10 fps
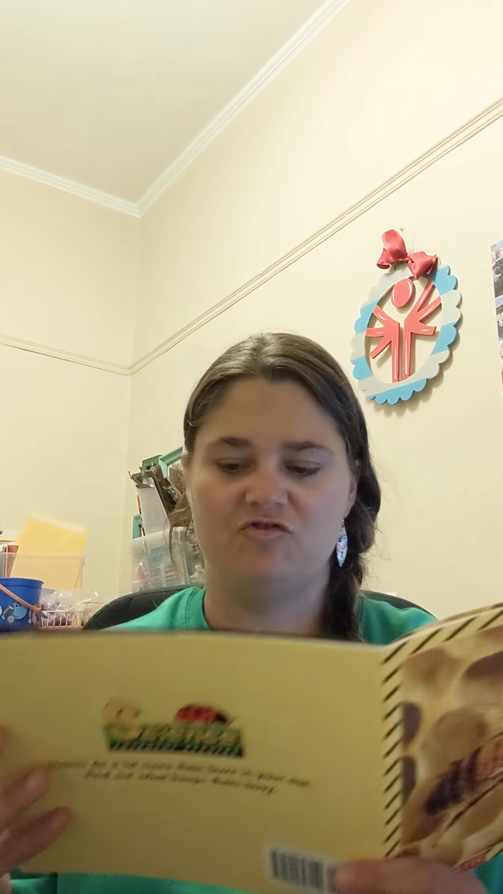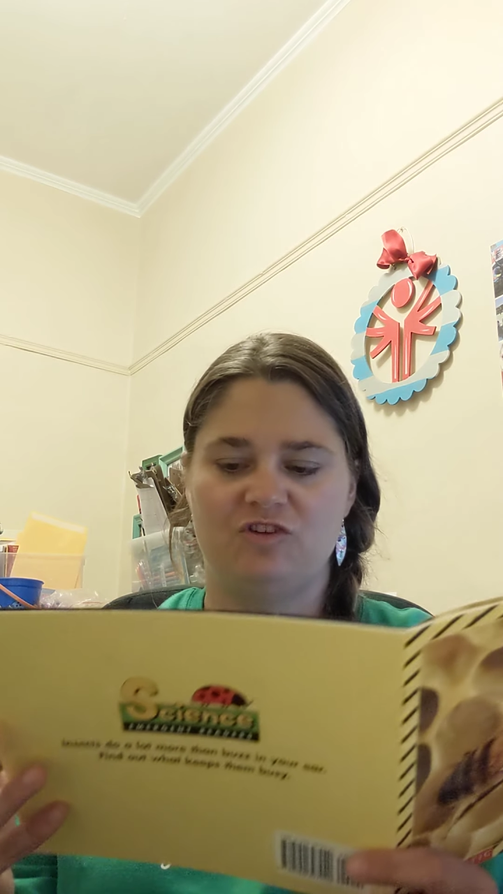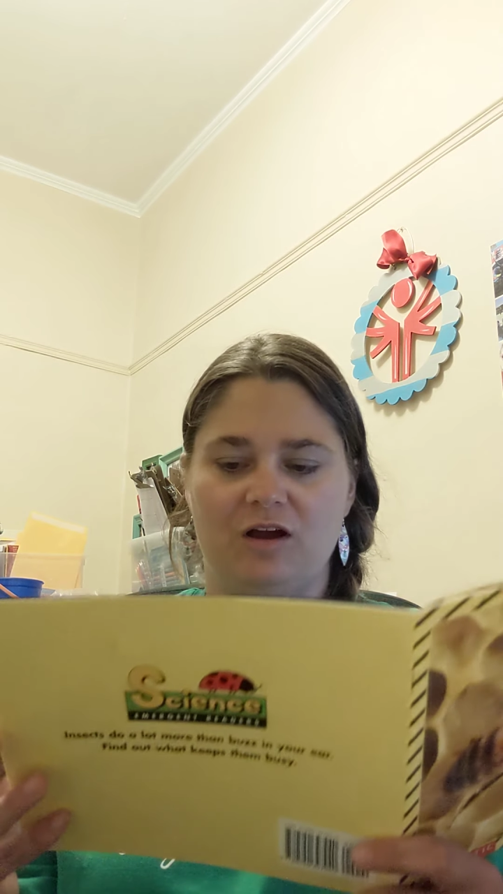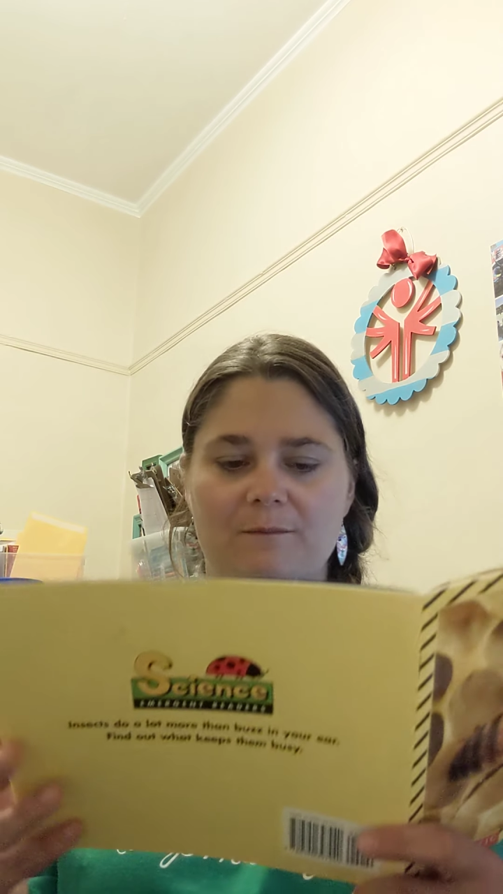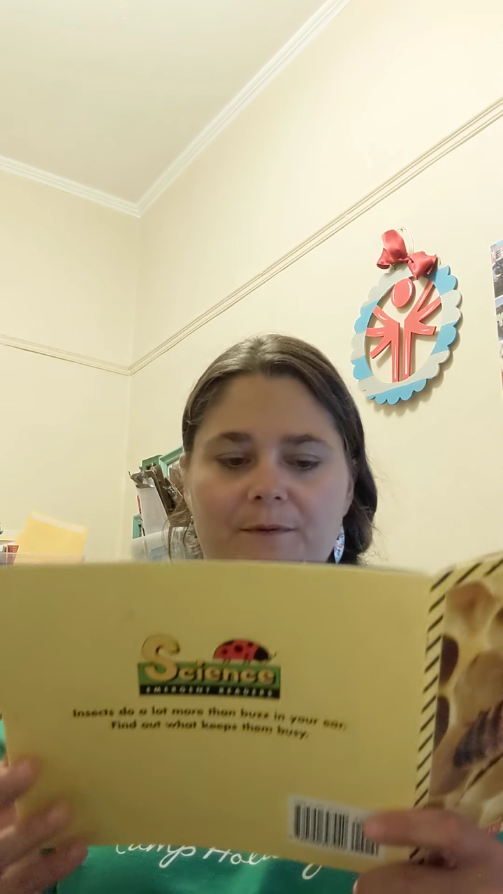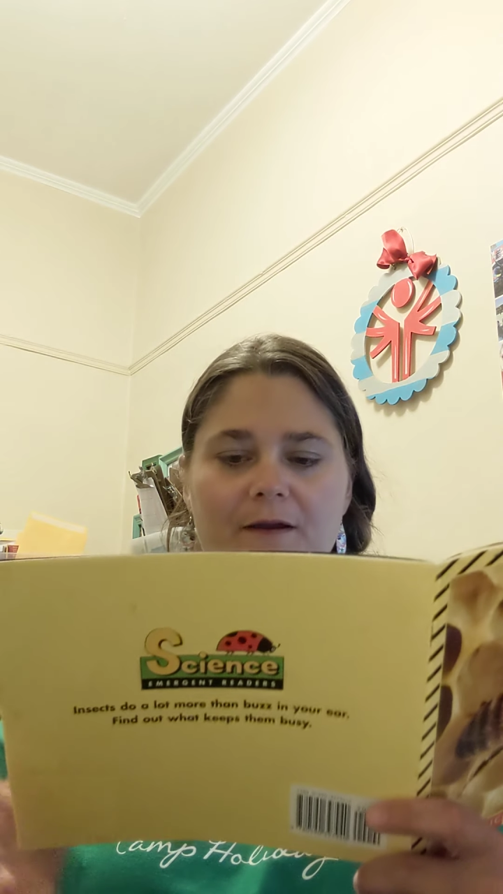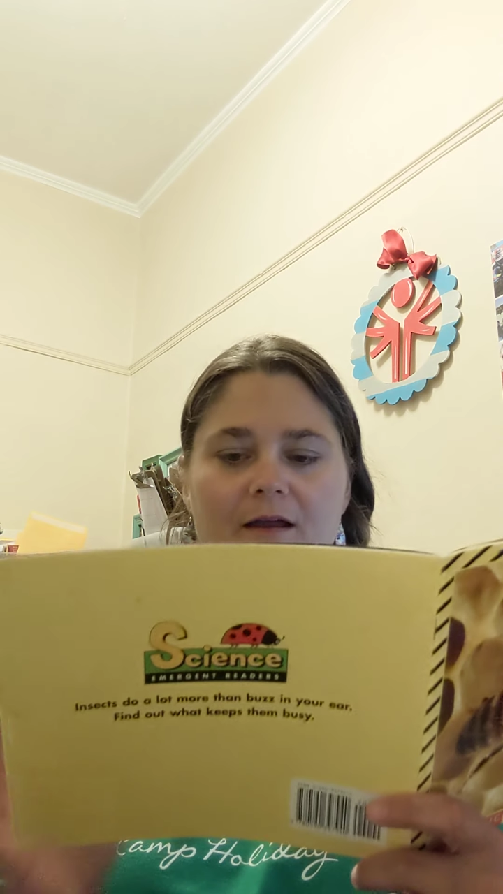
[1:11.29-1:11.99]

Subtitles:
jump,